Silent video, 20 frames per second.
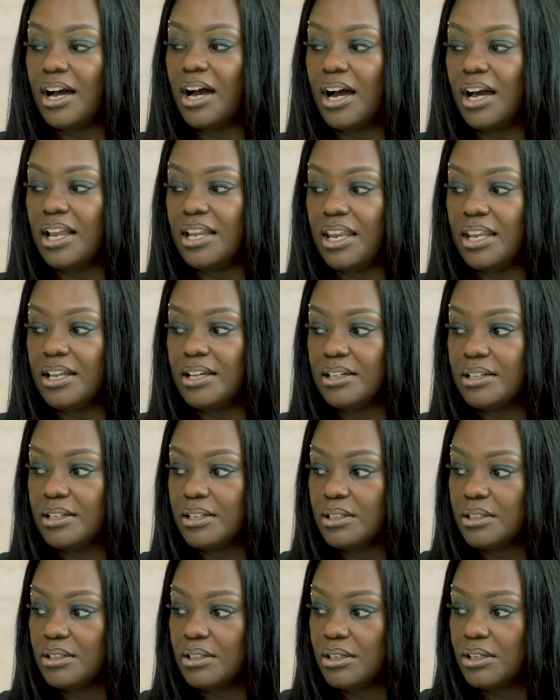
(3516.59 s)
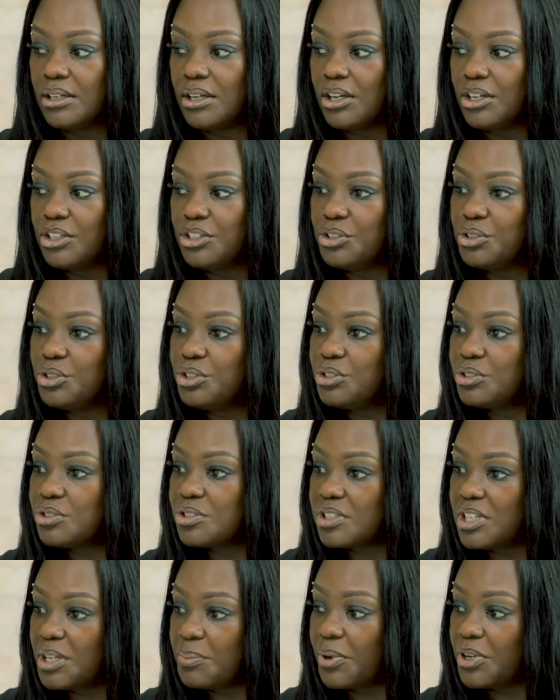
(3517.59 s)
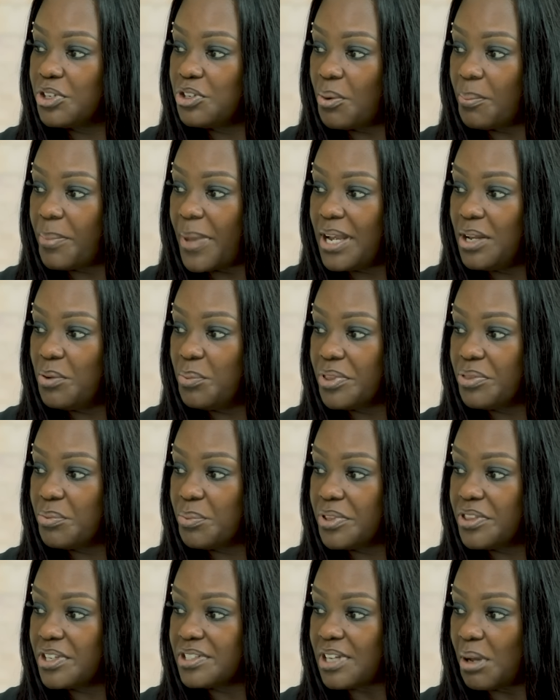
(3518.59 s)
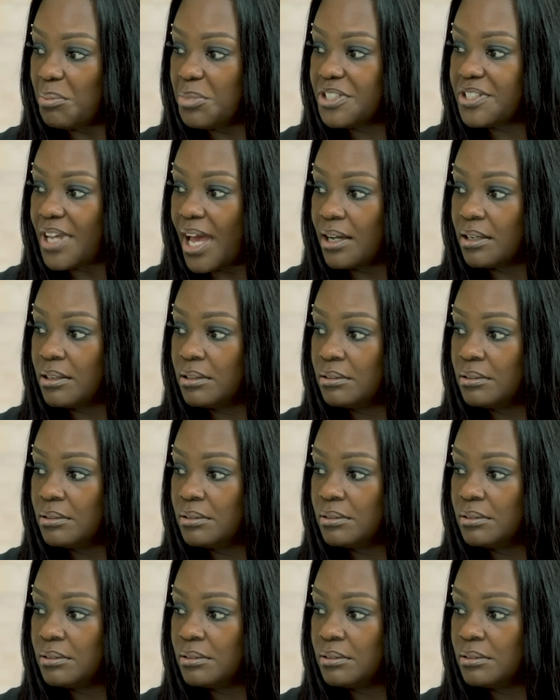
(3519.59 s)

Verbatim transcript: That's okay. That's that, okay. That, that you, you sleep on your belly with with the tummy tuck.